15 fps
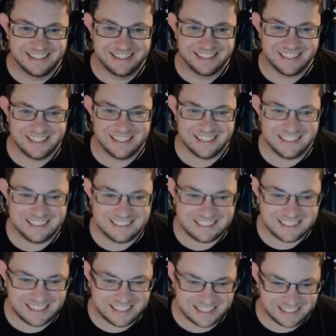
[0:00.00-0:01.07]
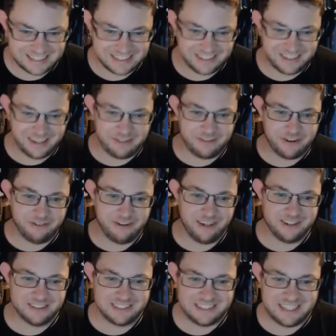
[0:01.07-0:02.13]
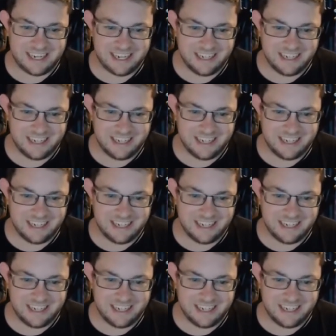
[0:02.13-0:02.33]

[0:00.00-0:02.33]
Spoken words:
It's not even a real state.